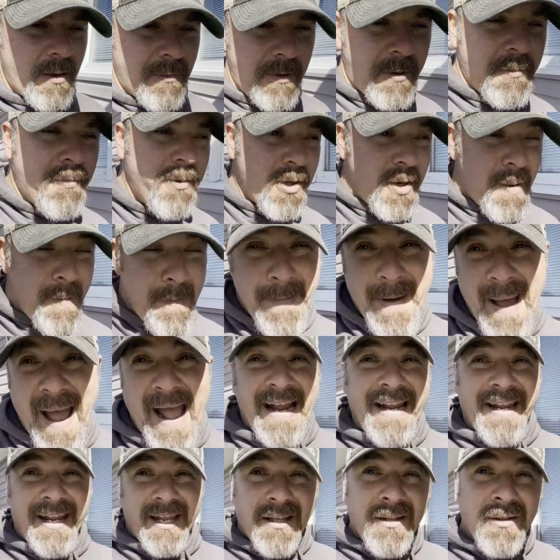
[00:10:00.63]
able to put it
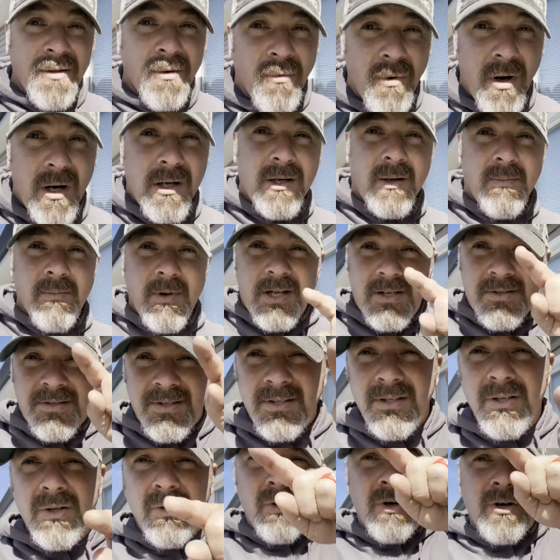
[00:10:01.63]
back in the water because
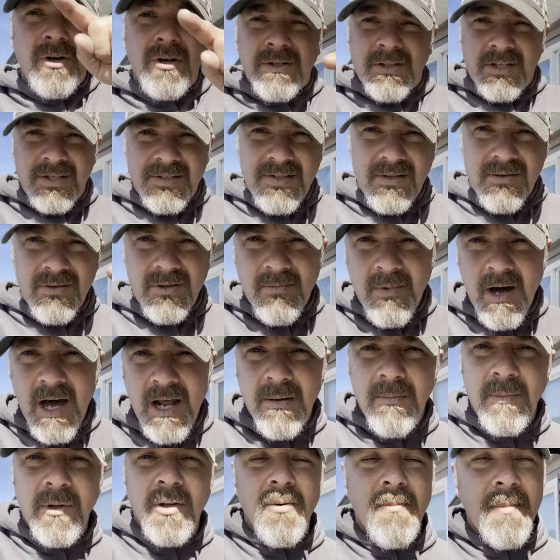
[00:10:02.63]
the little hook that's on the
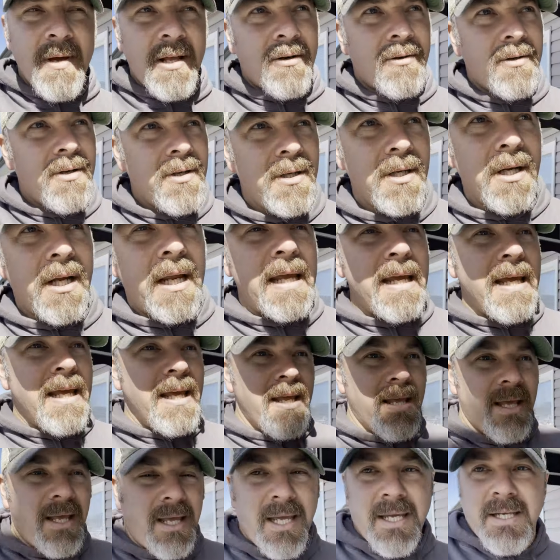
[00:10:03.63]
bottom, little metal hook,
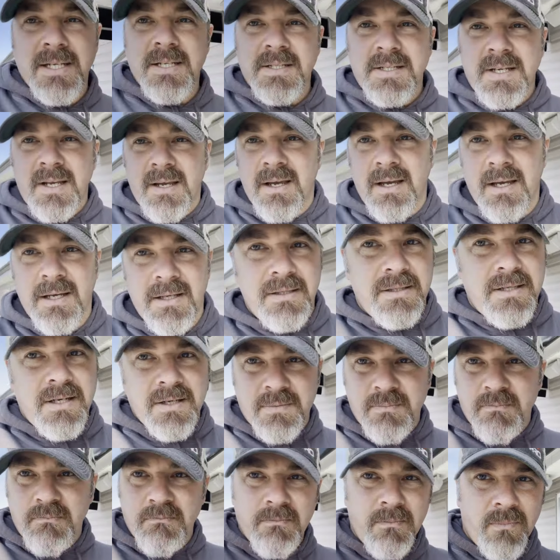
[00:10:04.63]
is
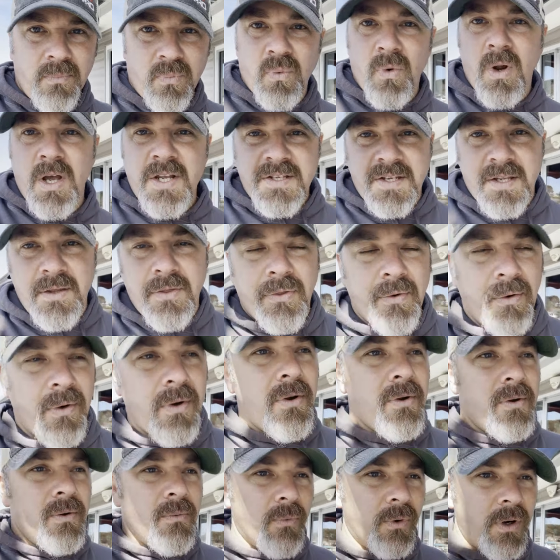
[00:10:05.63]
just rusted
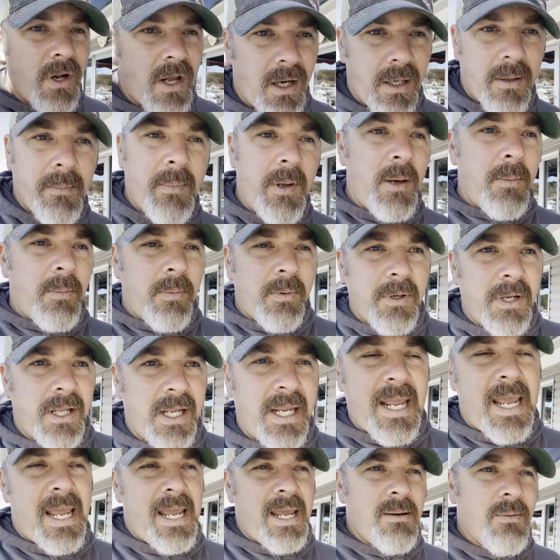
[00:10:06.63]
through, and we're not going to be able to put a
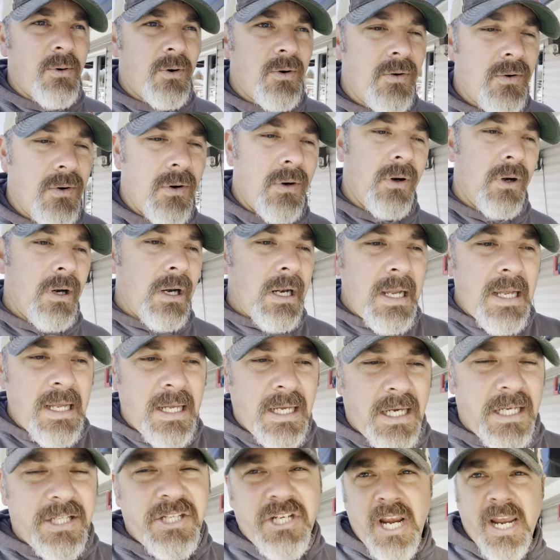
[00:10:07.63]
cable or
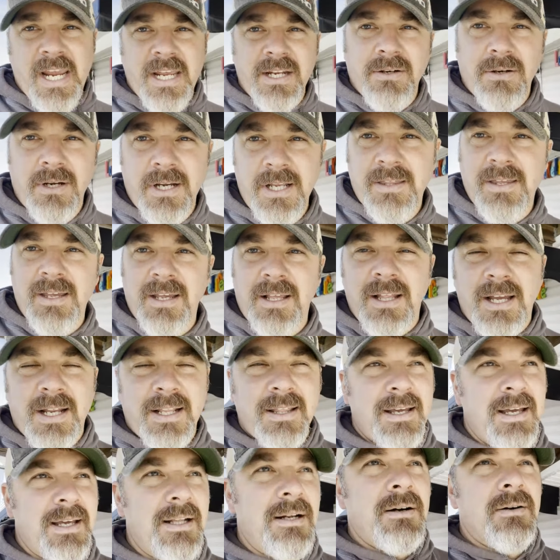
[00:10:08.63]
a chain or anything like
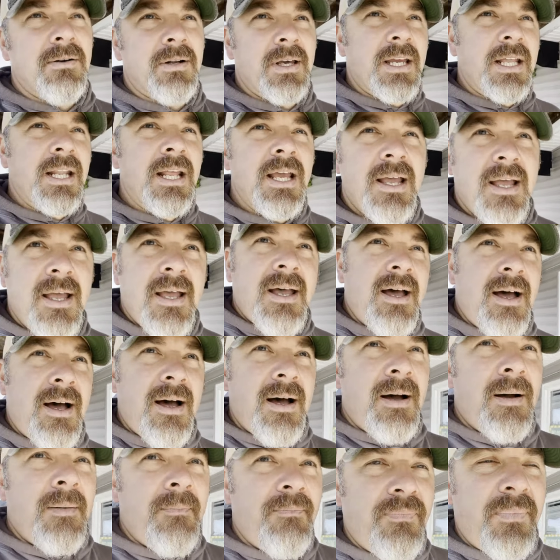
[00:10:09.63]
that on it.
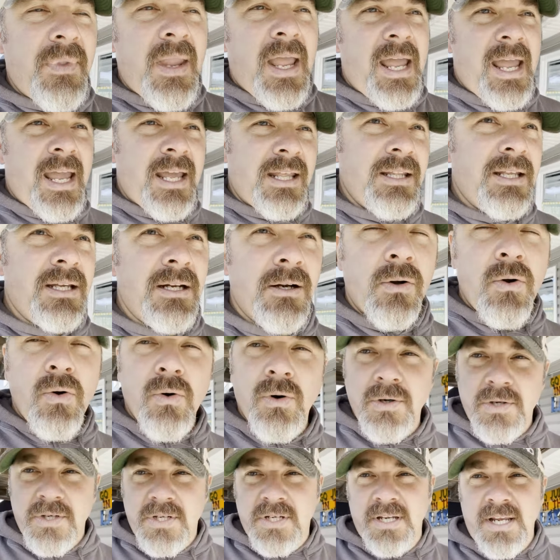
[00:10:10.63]
And then, of
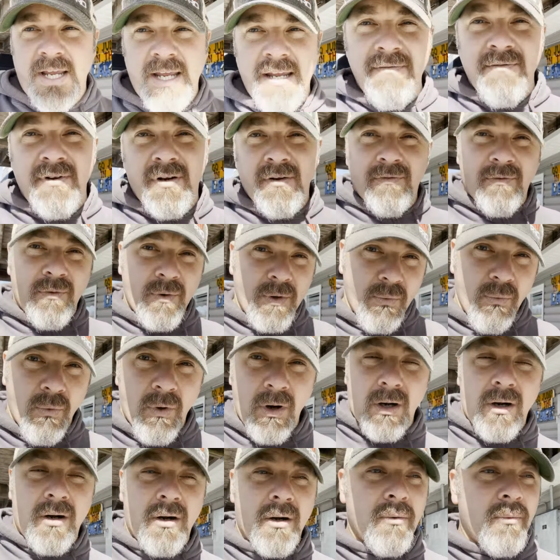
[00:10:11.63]
course, even if we
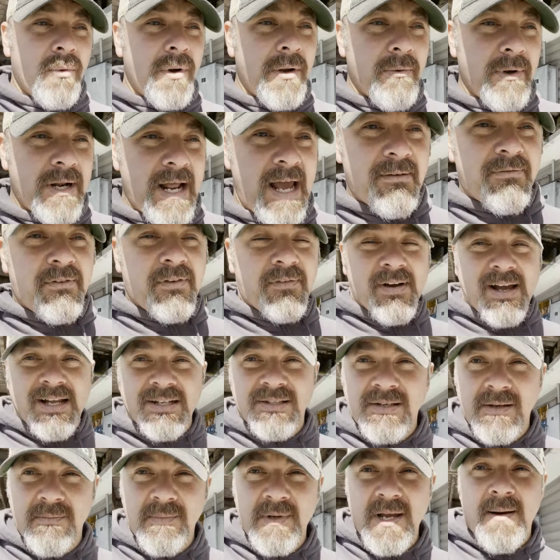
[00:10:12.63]
were, we would have to
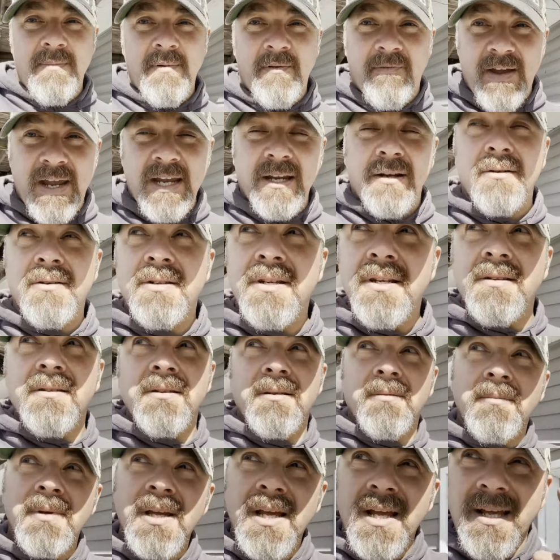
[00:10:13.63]
find some type of anchor
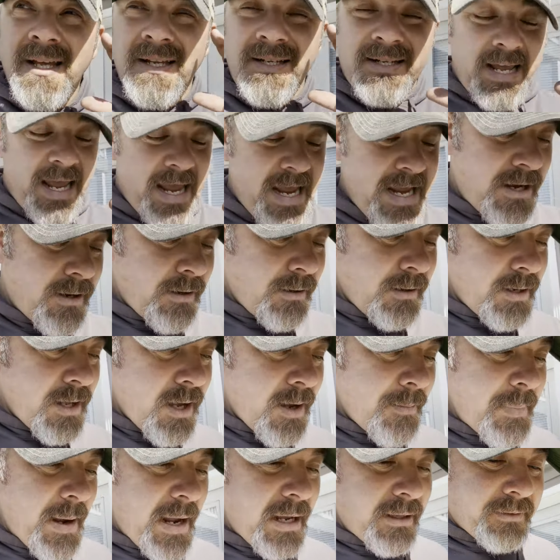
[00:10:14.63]
system to anchor it
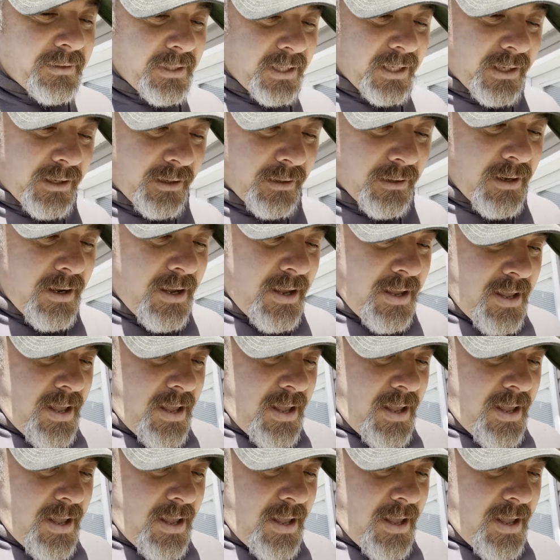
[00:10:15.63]
up out there.